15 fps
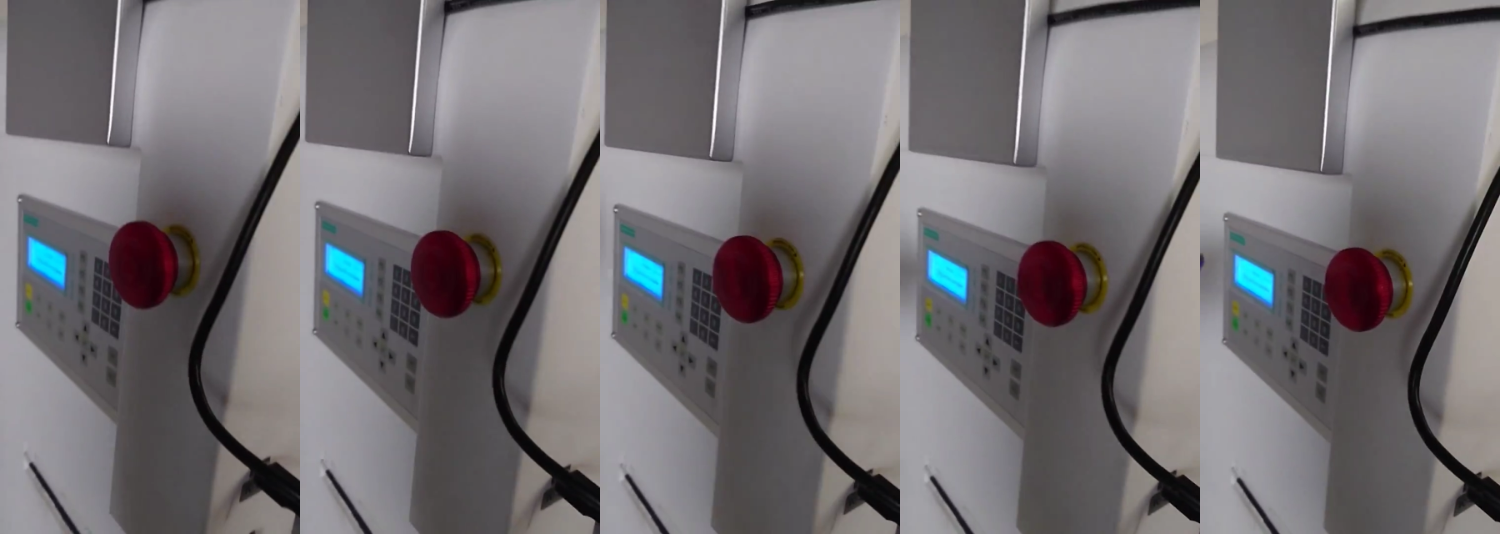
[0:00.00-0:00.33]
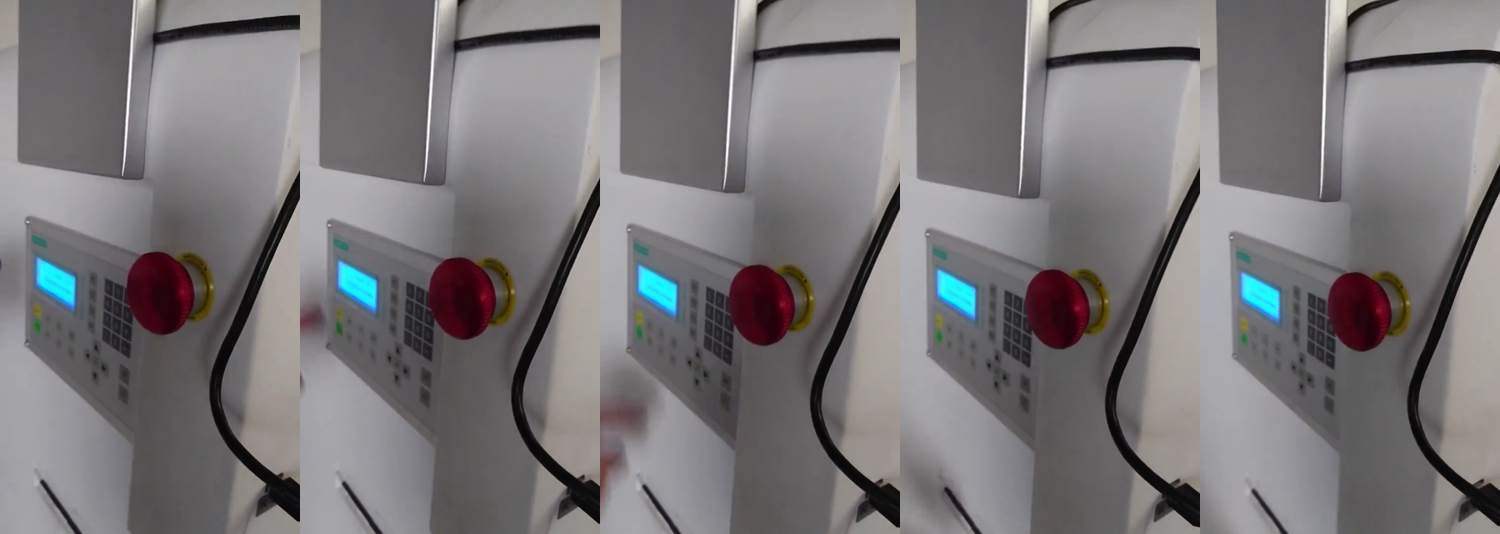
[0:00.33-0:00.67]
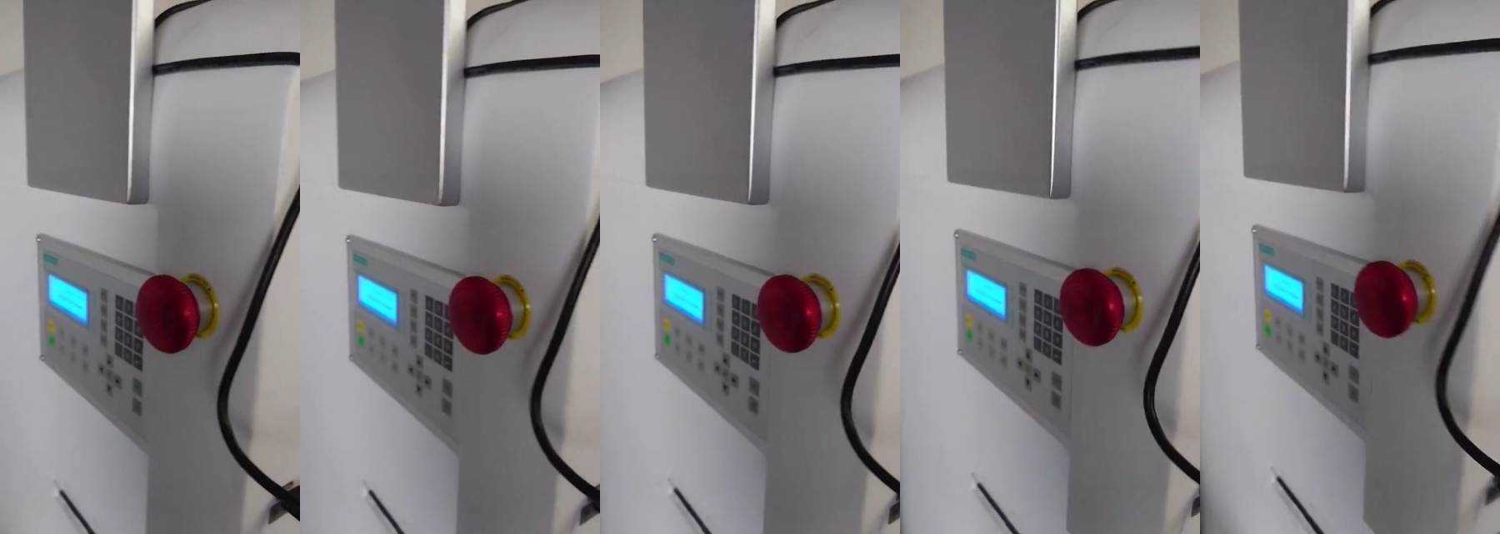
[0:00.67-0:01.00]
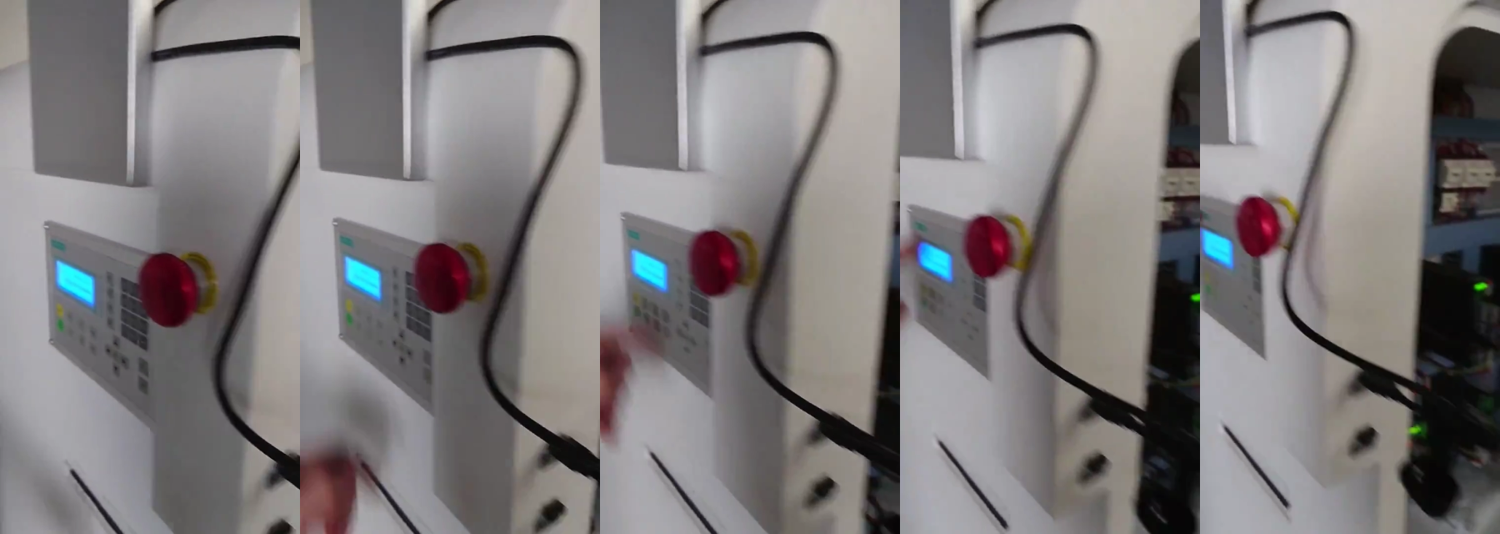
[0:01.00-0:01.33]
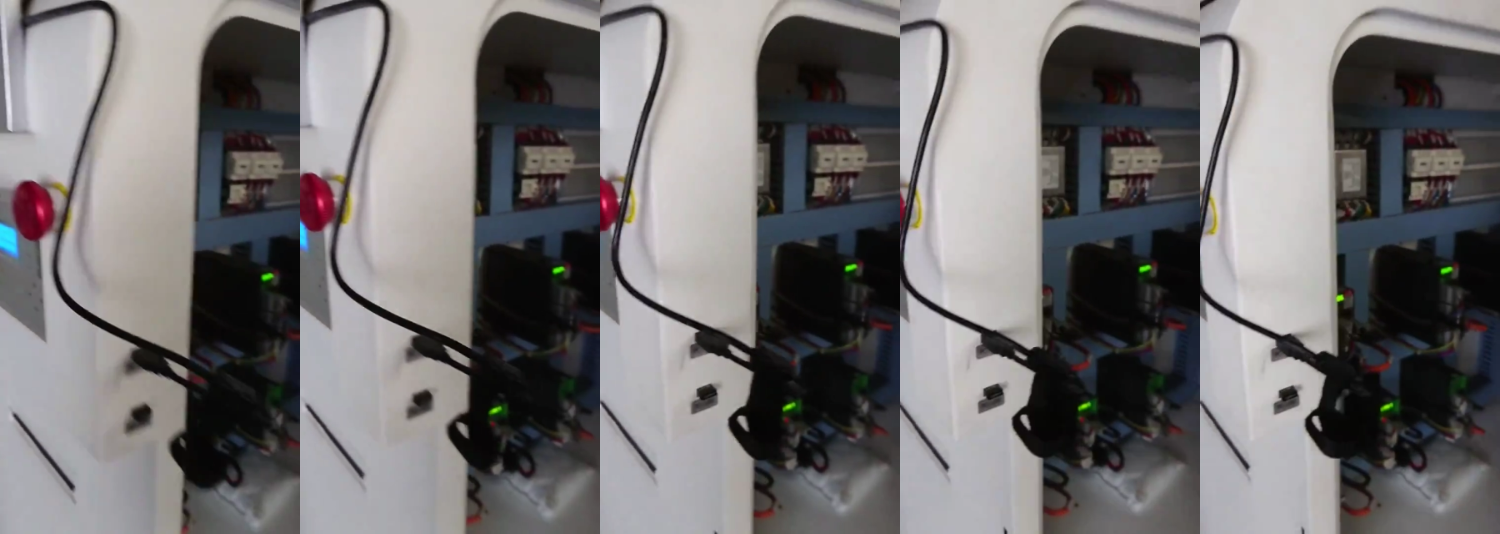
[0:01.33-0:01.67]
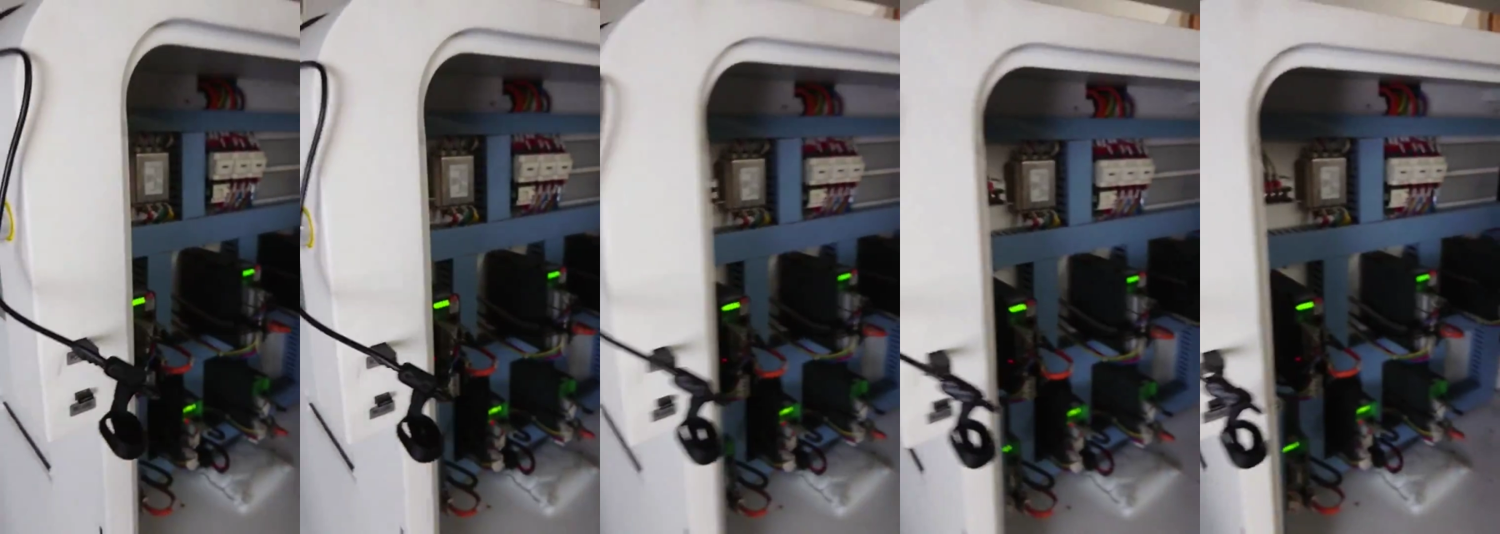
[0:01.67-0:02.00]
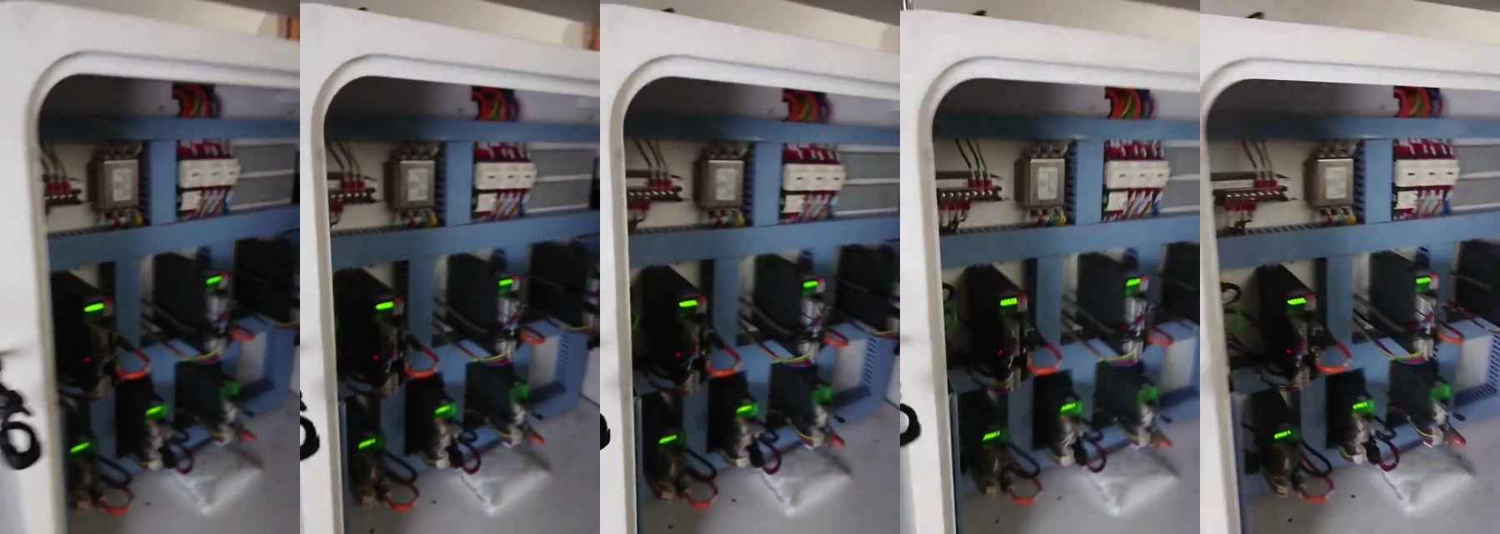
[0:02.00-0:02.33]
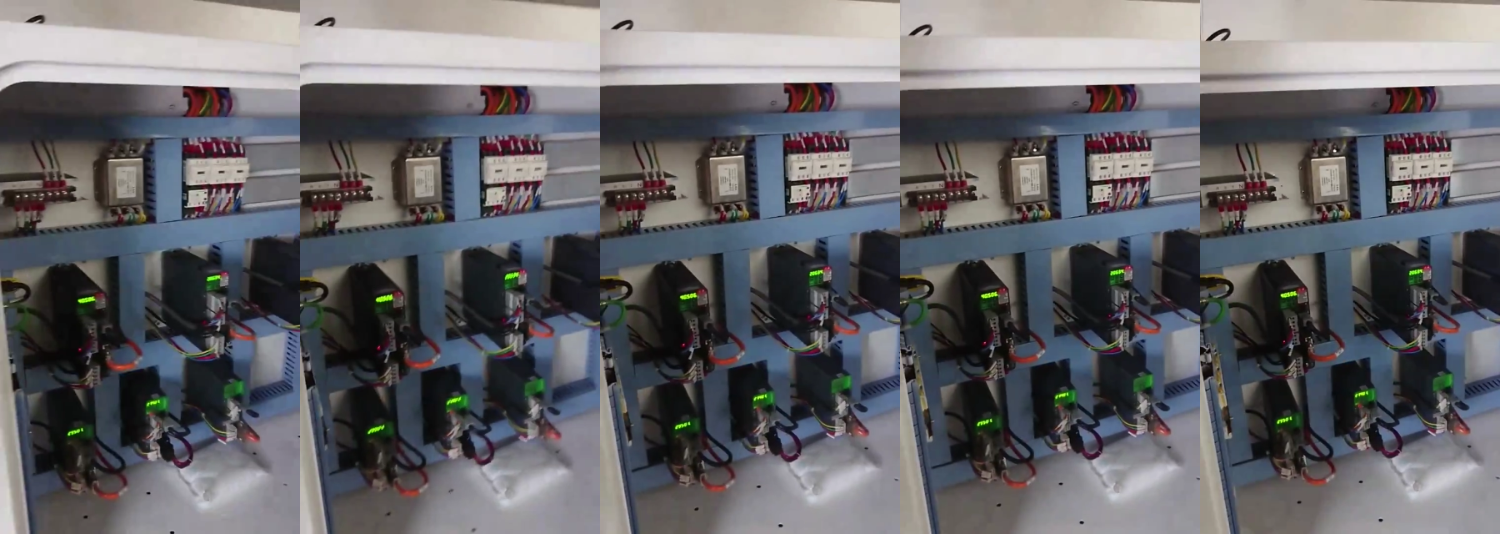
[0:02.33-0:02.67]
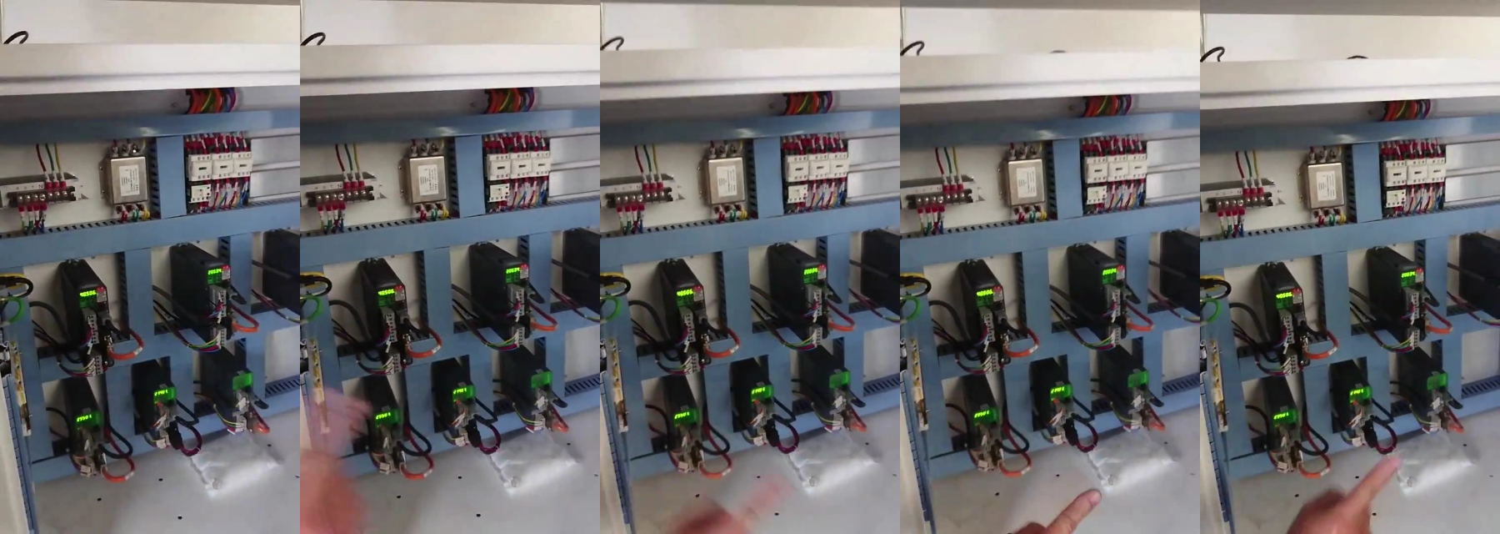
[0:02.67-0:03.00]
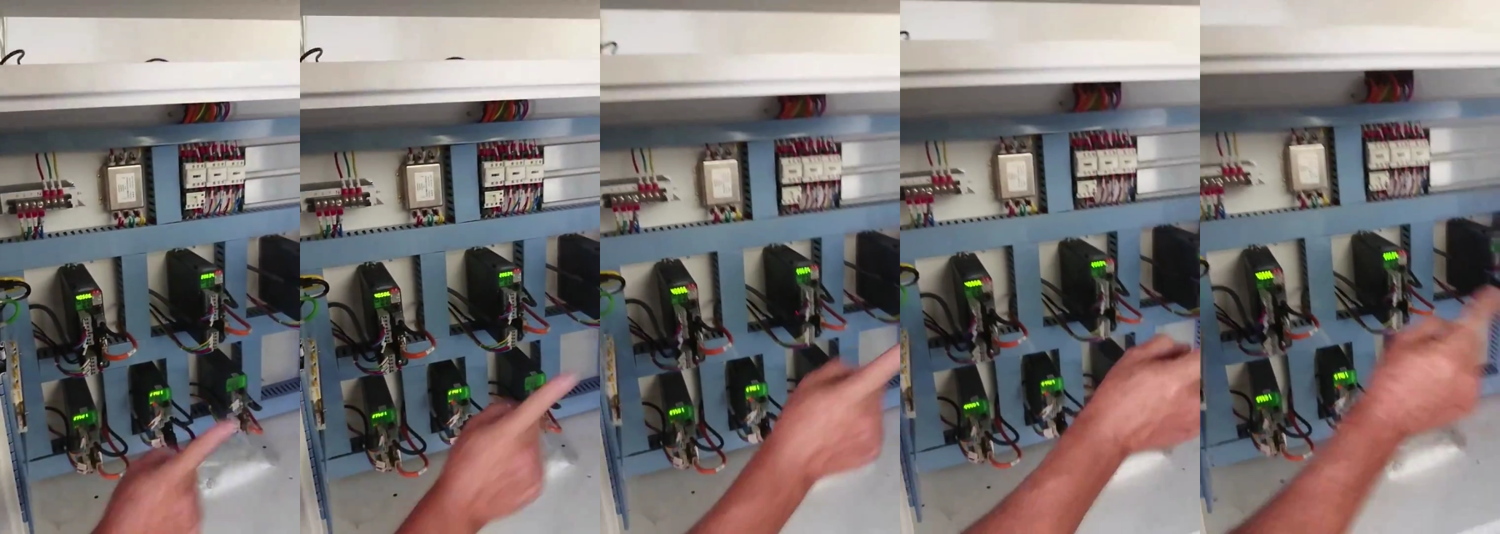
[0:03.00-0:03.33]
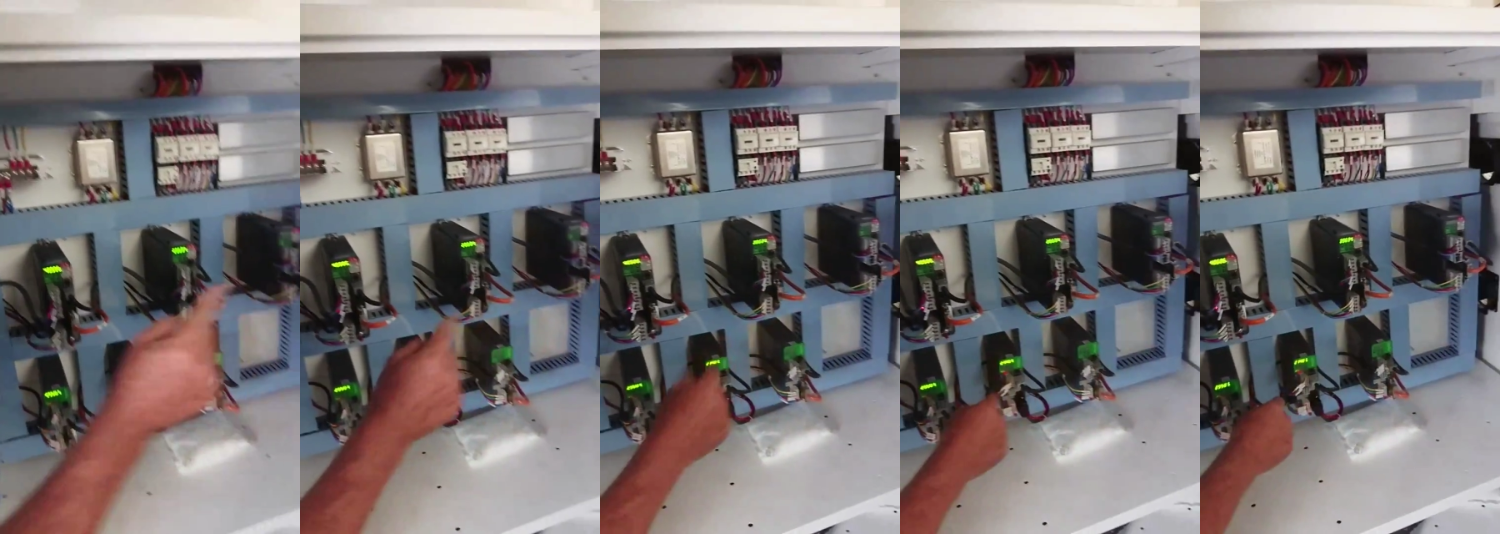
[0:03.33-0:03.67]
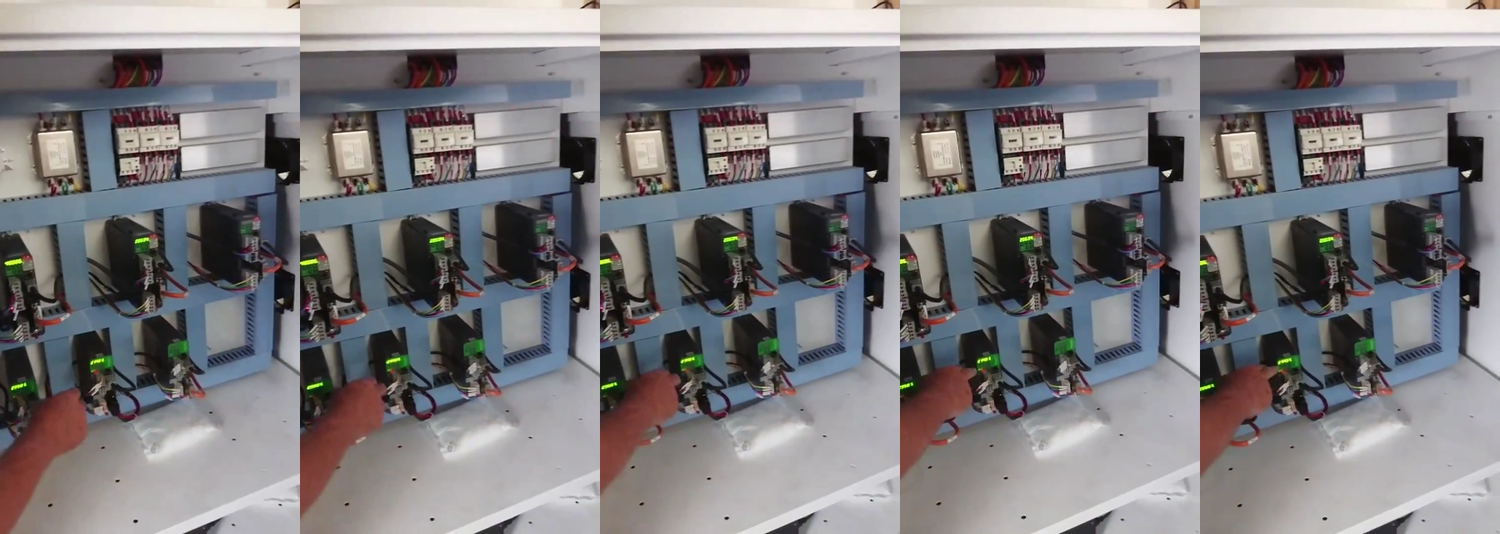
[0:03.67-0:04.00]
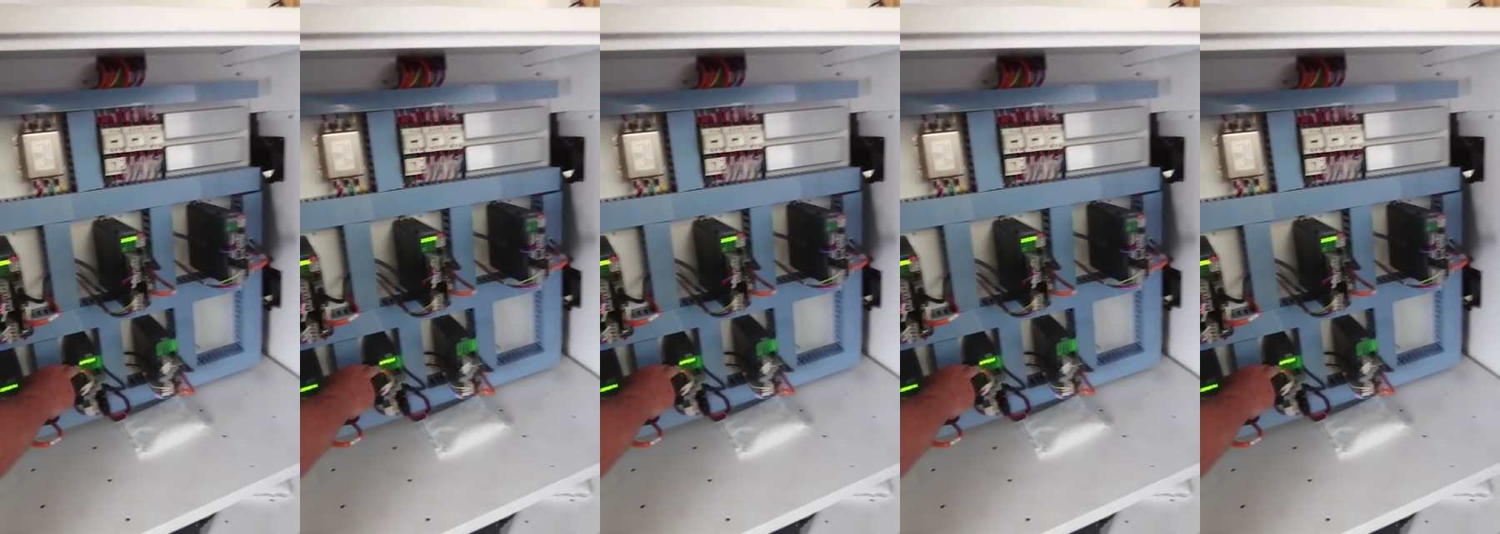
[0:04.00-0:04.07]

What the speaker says: Nobody's mouth can be seen.